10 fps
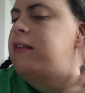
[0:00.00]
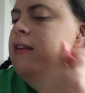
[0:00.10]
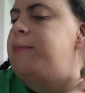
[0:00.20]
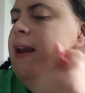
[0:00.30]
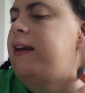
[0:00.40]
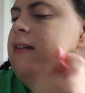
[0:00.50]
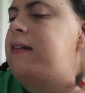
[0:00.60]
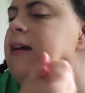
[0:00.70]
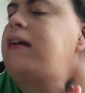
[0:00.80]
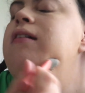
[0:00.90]
the
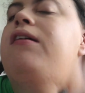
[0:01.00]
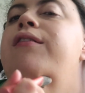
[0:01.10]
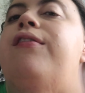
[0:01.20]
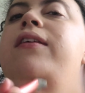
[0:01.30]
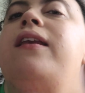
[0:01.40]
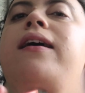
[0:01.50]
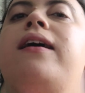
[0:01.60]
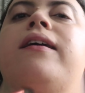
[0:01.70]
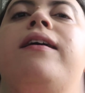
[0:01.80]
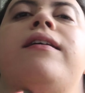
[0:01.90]
blending of the
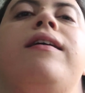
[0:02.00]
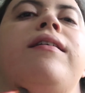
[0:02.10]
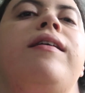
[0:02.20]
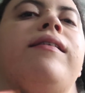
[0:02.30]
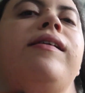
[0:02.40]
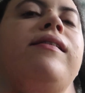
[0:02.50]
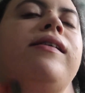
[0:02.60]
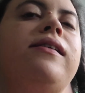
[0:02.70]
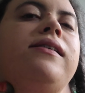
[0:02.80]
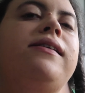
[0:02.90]
neck.
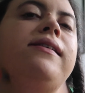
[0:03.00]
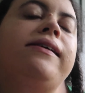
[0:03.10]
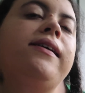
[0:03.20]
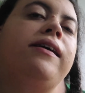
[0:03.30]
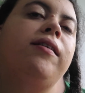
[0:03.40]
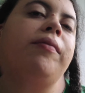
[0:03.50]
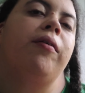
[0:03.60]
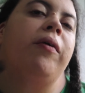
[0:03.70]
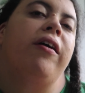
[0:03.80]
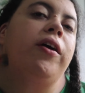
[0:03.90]

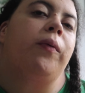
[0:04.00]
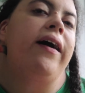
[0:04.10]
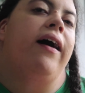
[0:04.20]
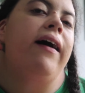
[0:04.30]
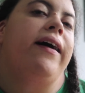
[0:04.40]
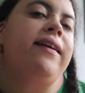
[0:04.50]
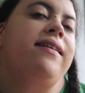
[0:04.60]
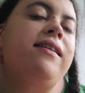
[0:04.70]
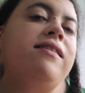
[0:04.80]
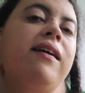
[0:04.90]
I'm wearing quite a high
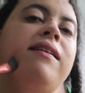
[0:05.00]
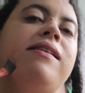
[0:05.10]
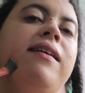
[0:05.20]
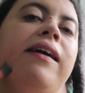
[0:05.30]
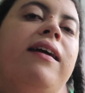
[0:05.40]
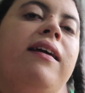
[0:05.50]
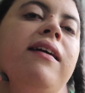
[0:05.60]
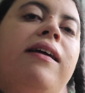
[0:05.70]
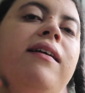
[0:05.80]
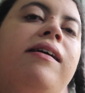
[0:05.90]
t-shirt today,
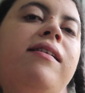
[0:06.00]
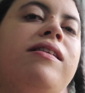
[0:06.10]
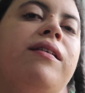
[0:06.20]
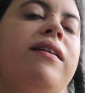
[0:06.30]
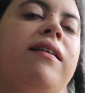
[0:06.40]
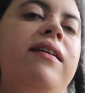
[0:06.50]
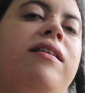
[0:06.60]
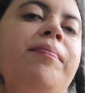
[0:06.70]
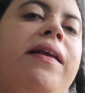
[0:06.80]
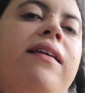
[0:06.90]
so I don't need
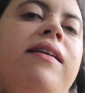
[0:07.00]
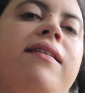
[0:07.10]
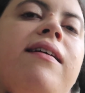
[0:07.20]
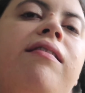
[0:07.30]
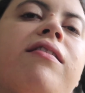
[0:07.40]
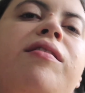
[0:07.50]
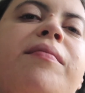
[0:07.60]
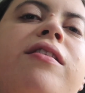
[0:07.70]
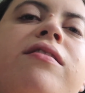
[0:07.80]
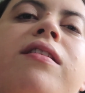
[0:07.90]
to blend it down as
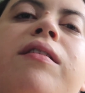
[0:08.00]
much as I